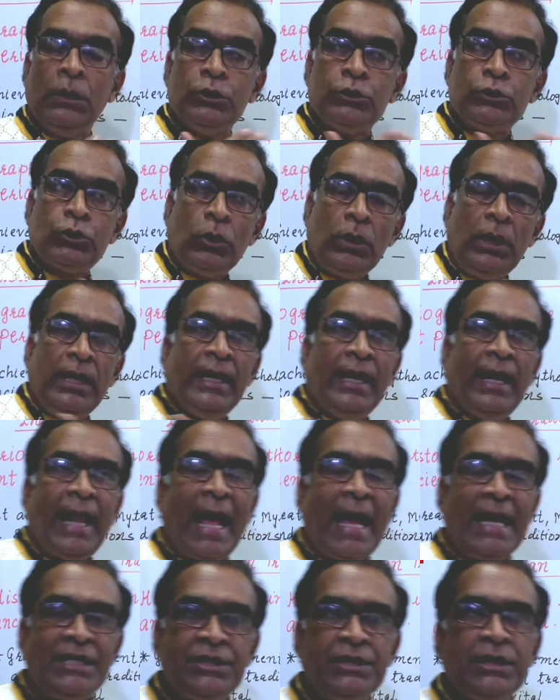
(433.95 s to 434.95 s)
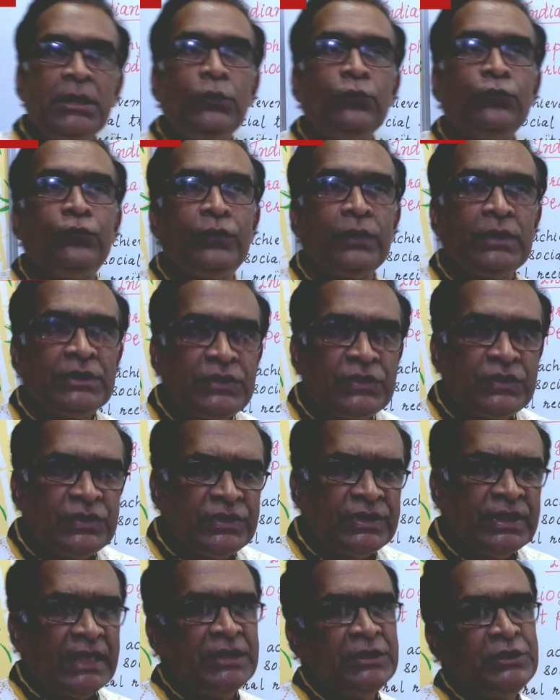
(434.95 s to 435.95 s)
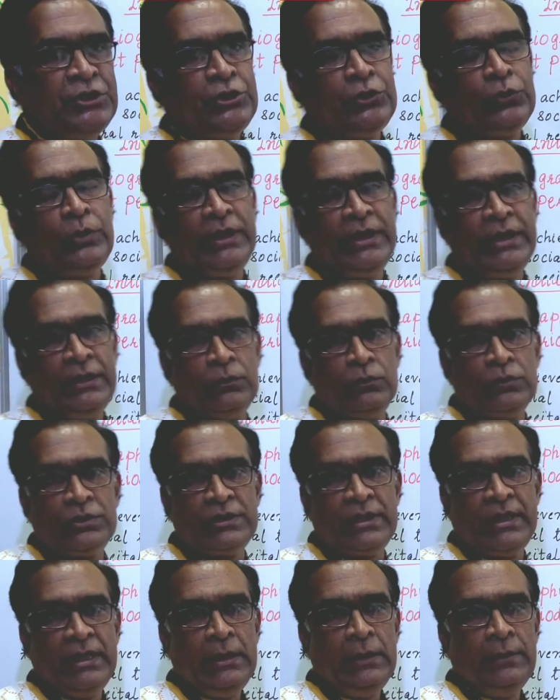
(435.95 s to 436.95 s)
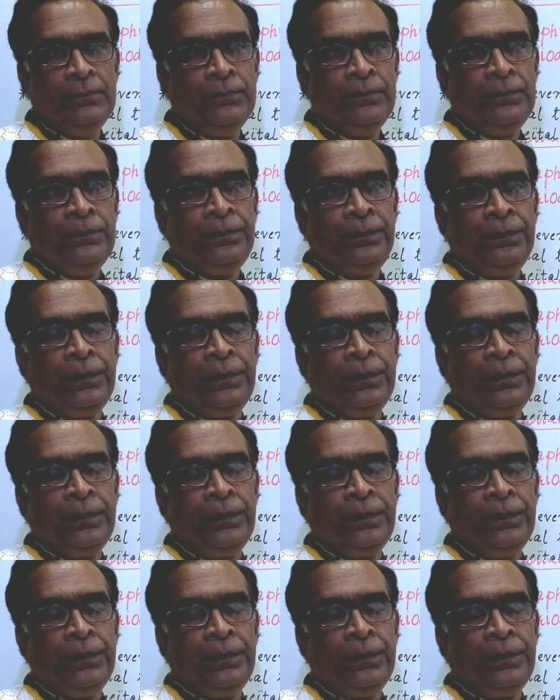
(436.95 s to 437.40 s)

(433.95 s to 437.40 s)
So, latter 1st century, you see,